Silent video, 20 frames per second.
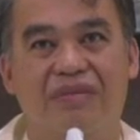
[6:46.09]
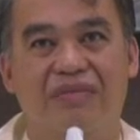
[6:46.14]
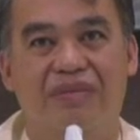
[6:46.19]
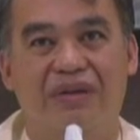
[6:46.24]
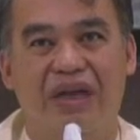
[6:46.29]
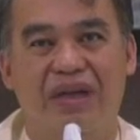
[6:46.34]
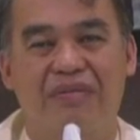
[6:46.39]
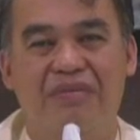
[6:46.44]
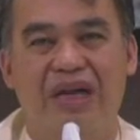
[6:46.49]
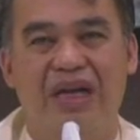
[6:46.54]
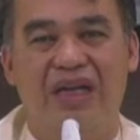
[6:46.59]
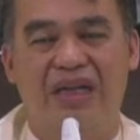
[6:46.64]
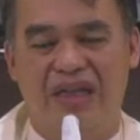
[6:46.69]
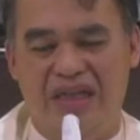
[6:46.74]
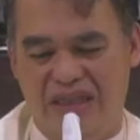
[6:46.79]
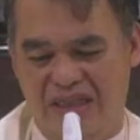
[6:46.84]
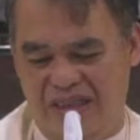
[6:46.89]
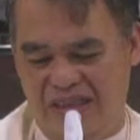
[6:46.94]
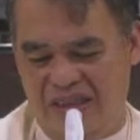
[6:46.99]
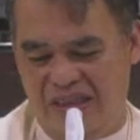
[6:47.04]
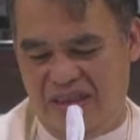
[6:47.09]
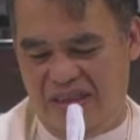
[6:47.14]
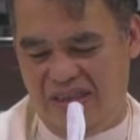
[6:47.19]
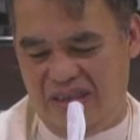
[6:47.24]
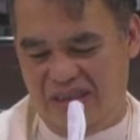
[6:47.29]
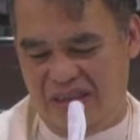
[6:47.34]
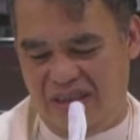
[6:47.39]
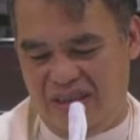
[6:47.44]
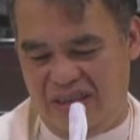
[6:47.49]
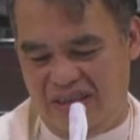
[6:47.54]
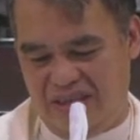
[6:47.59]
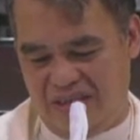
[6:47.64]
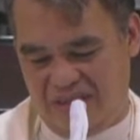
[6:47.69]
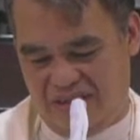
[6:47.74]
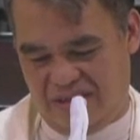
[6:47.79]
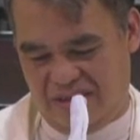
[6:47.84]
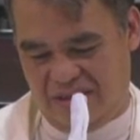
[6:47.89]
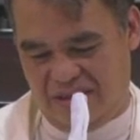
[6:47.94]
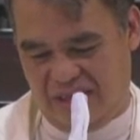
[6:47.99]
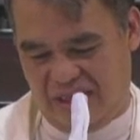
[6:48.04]
Primarily,
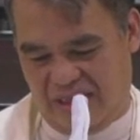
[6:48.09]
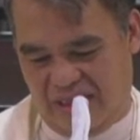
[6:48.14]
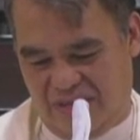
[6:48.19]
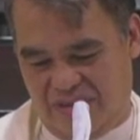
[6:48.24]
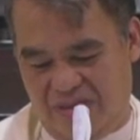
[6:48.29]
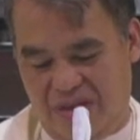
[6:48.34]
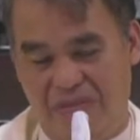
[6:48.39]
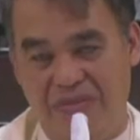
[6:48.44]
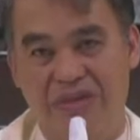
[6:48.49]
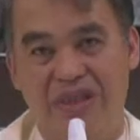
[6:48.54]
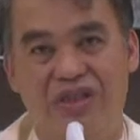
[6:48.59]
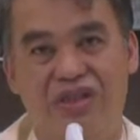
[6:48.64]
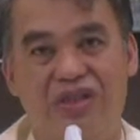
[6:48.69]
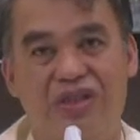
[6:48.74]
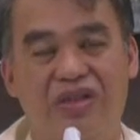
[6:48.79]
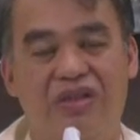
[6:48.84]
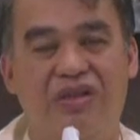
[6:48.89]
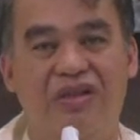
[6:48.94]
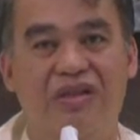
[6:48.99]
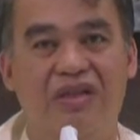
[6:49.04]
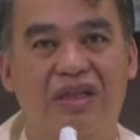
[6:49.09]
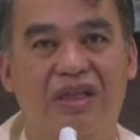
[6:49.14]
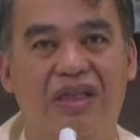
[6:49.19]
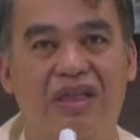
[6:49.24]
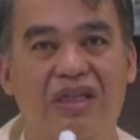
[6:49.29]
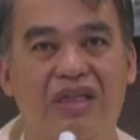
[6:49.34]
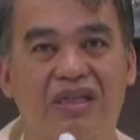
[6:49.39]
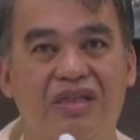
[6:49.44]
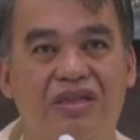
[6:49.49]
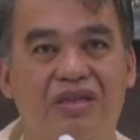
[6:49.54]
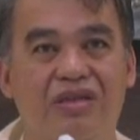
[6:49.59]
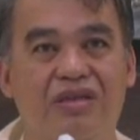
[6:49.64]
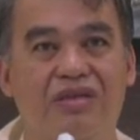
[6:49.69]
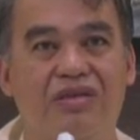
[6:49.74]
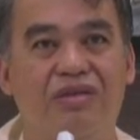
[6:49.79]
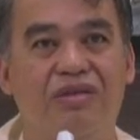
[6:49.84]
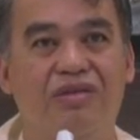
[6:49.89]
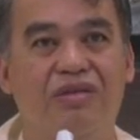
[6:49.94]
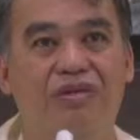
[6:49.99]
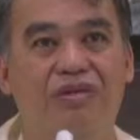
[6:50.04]
our mission is
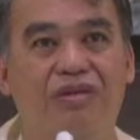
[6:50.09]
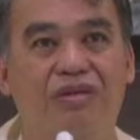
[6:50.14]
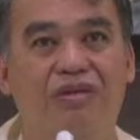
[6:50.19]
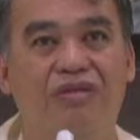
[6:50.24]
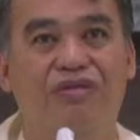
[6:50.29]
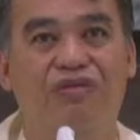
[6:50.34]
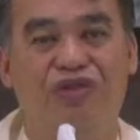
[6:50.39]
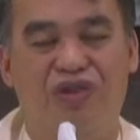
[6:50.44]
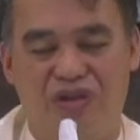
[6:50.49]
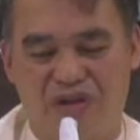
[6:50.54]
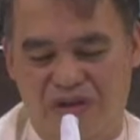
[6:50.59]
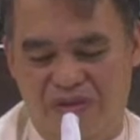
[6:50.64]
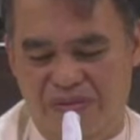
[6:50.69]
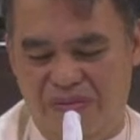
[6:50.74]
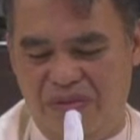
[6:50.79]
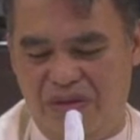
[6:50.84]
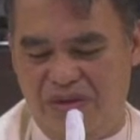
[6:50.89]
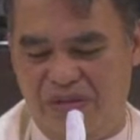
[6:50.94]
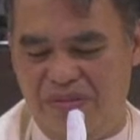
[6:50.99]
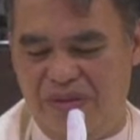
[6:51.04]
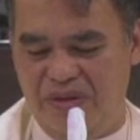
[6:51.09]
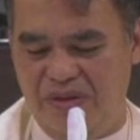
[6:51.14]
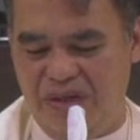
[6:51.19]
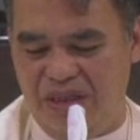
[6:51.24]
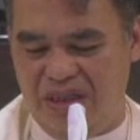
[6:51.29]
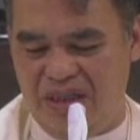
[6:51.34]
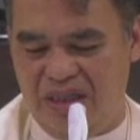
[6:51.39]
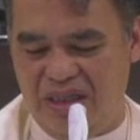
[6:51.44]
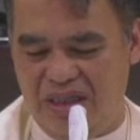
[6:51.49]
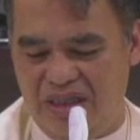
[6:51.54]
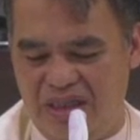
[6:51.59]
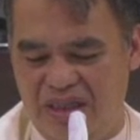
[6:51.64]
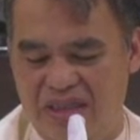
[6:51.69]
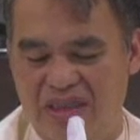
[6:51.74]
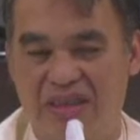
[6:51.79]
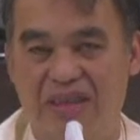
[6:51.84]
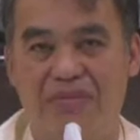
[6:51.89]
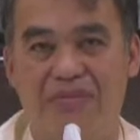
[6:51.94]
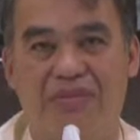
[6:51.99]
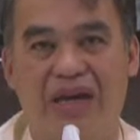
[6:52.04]
to form
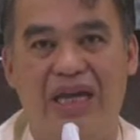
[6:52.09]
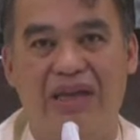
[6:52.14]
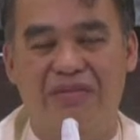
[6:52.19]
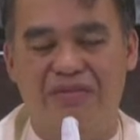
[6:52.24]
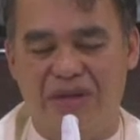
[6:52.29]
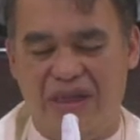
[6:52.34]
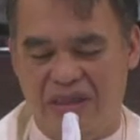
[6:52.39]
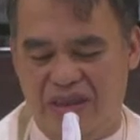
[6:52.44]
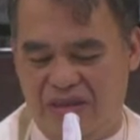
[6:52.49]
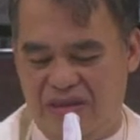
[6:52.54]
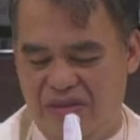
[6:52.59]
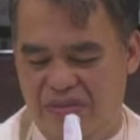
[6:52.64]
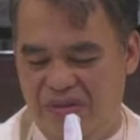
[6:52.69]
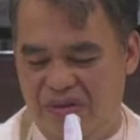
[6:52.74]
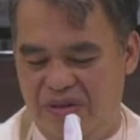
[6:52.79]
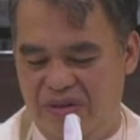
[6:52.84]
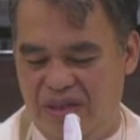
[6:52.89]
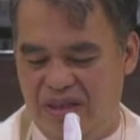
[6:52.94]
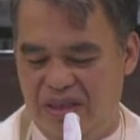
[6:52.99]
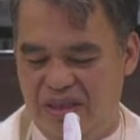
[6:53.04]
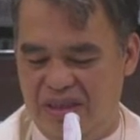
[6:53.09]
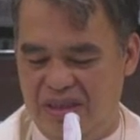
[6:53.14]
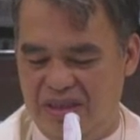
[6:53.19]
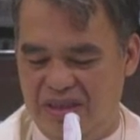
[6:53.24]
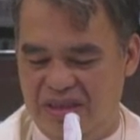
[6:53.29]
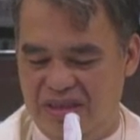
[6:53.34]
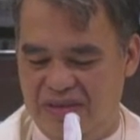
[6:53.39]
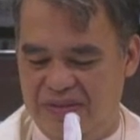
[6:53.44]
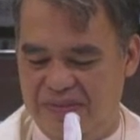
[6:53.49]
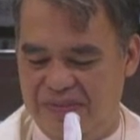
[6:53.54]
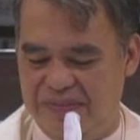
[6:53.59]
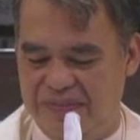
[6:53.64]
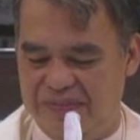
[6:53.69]
communities, vibrant communities.